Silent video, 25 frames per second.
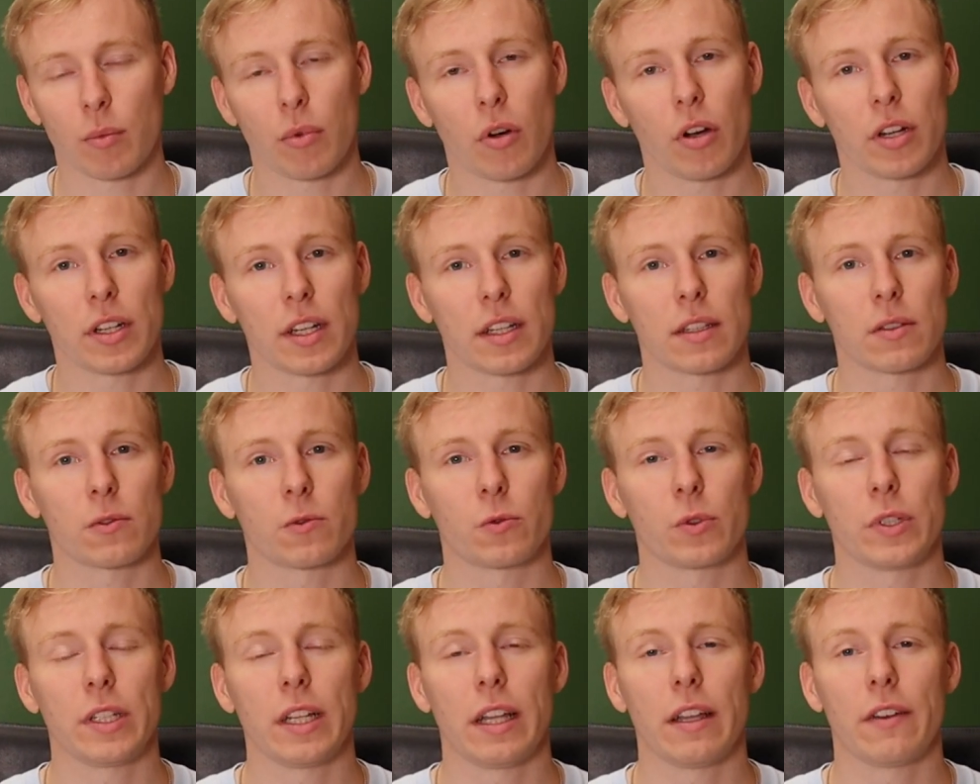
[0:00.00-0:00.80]
point and
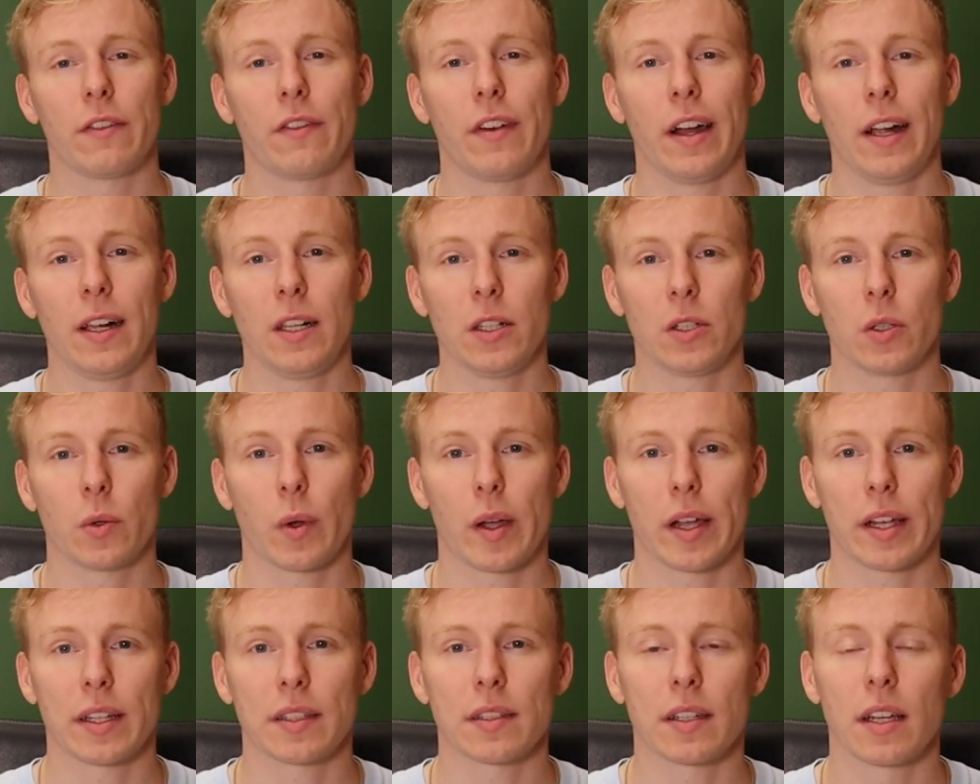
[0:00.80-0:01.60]

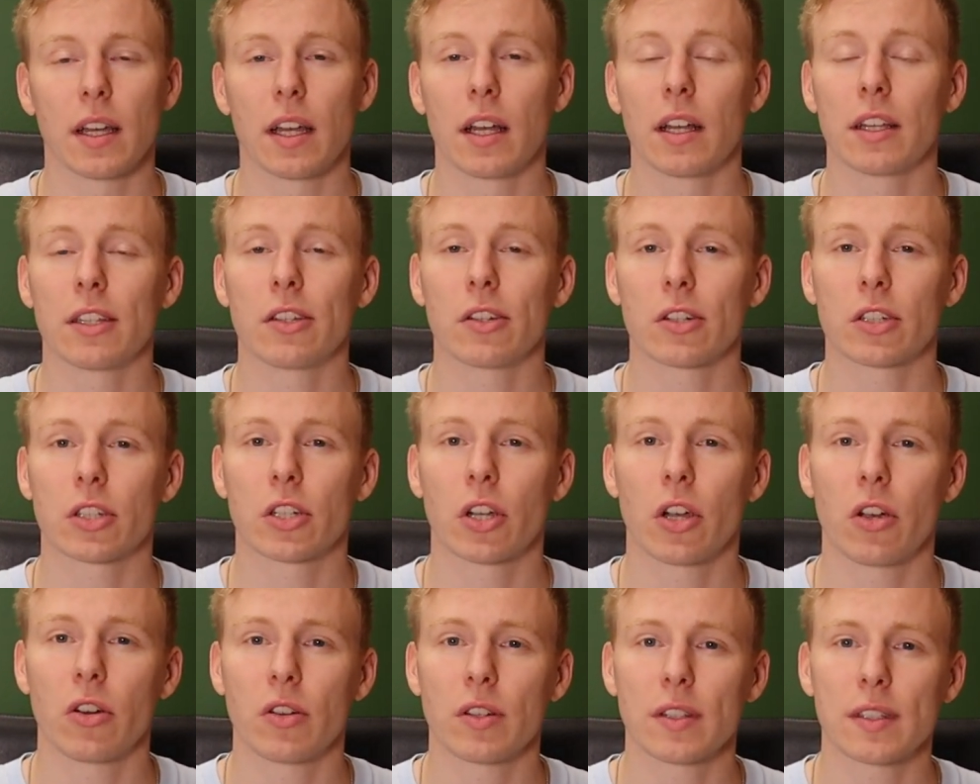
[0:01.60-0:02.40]
reevaluate your
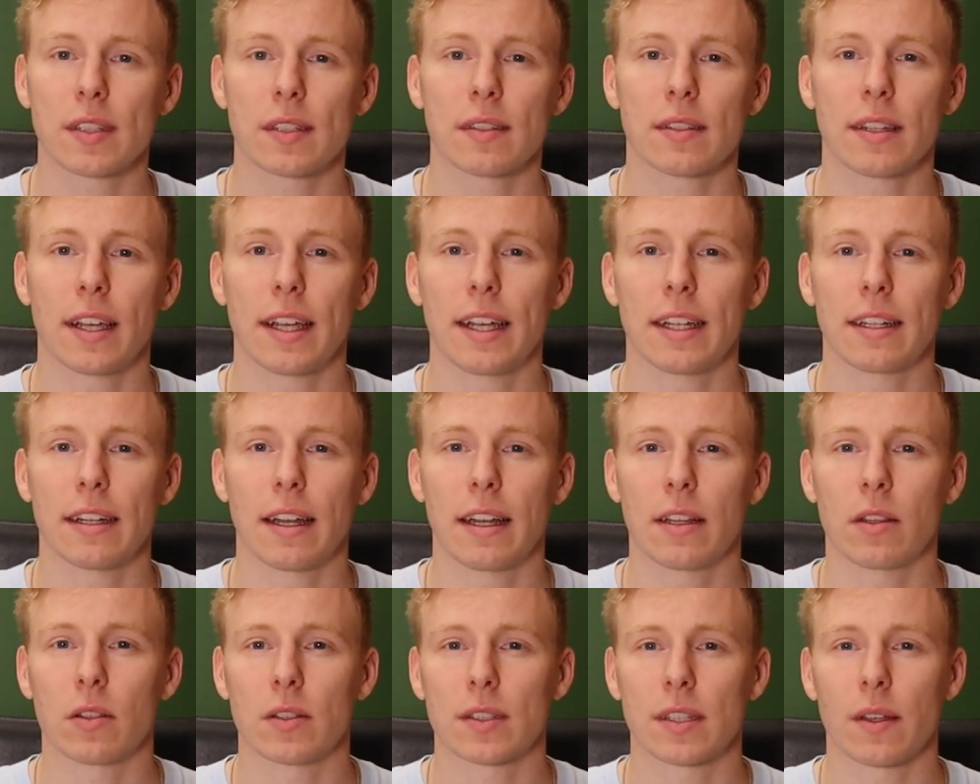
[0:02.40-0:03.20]
current state
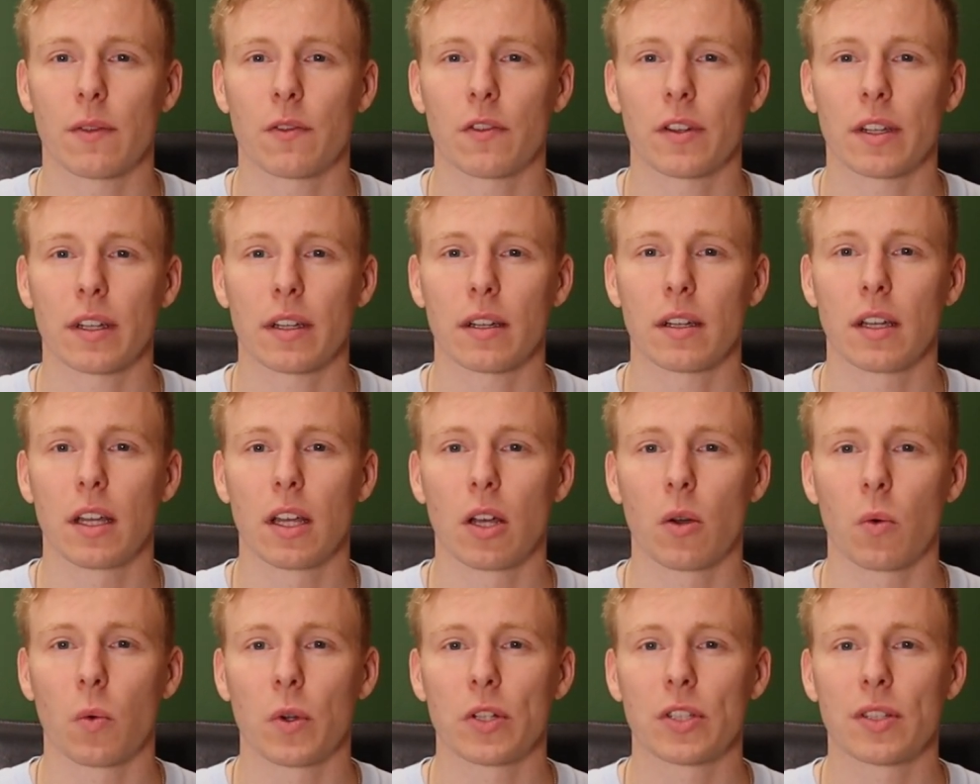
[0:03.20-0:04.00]
and something
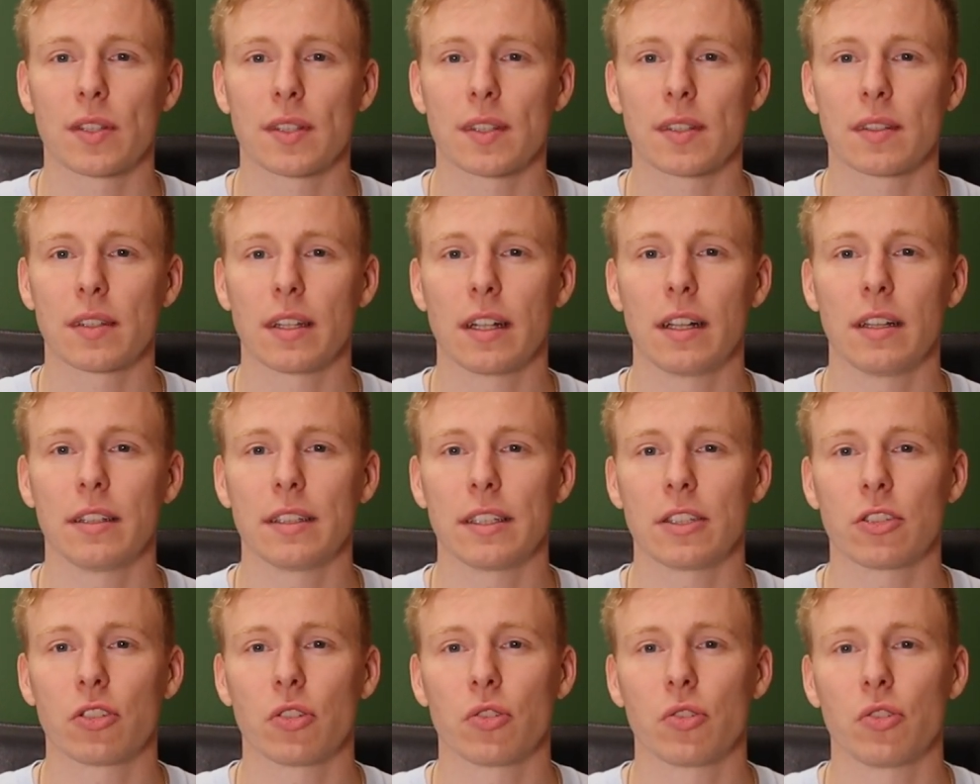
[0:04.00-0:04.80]
which you still
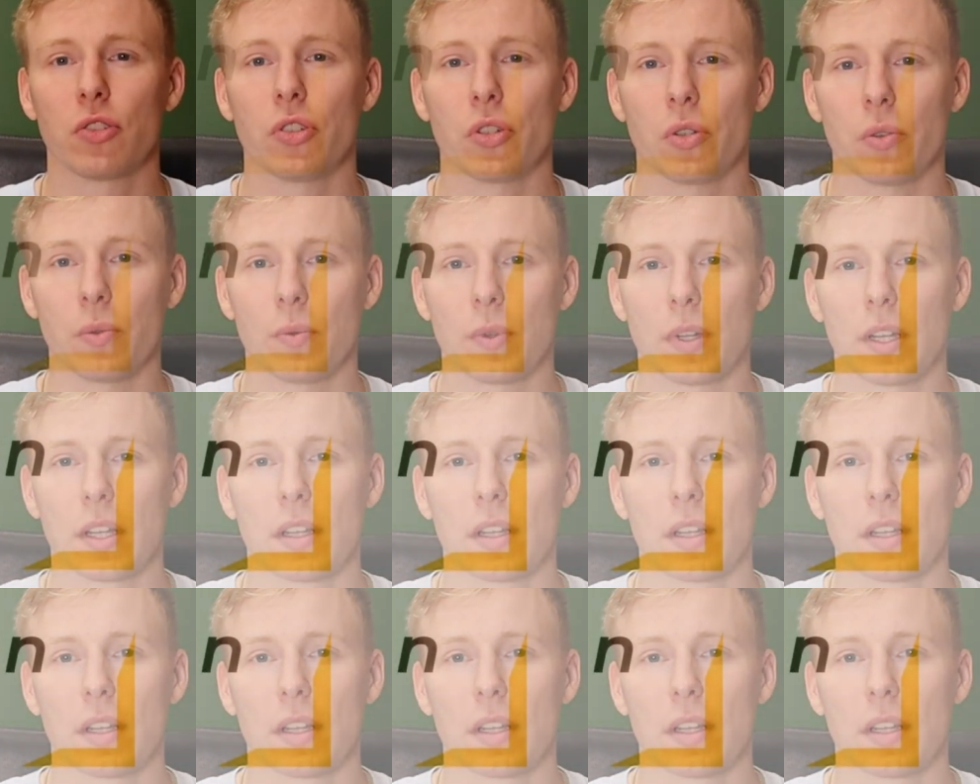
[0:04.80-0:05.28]
need to do.